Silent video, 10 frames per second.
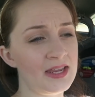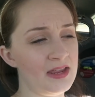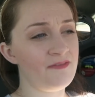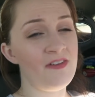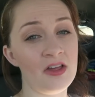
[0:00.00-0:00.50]

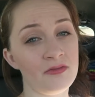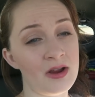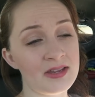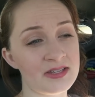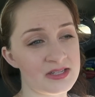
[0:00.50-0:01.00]
he fell
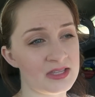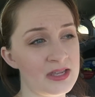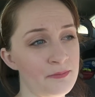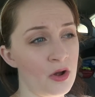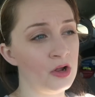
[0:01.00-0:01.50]
right to
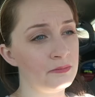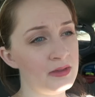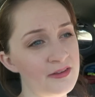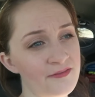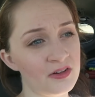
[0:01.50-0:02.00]
sleep on
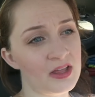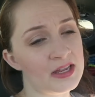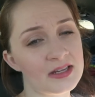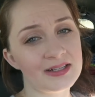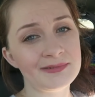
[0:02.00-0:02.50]
me for
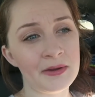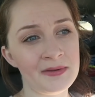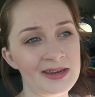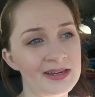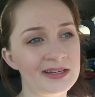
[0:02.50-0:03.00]
like
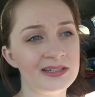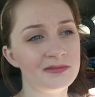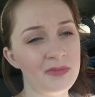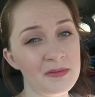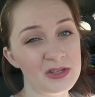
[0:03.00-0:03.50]

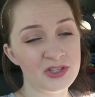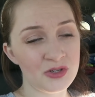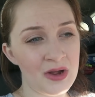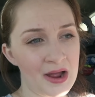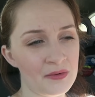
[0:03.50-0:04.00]
maybe
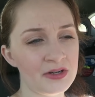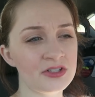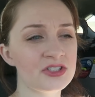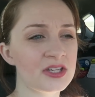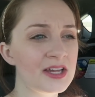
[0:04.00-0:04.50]
2
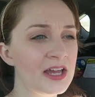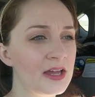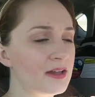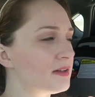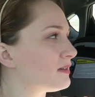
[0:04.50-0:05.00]
hours. He was just
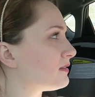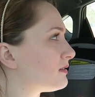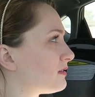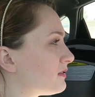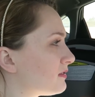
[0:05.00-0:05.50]
like
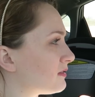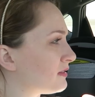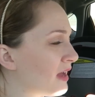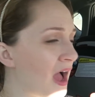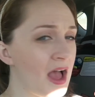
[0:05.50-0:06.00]
waking up
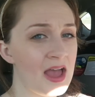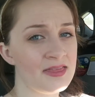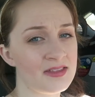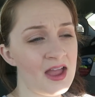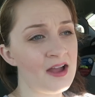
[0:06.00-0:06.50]
and passing out.
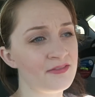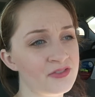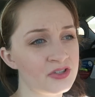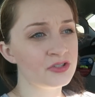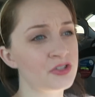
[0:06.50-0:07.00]
And then
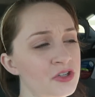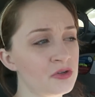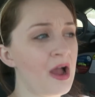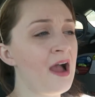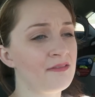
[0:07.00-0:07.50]
after
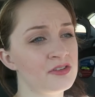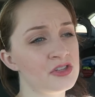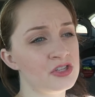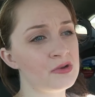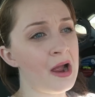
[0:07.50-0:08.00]
the 2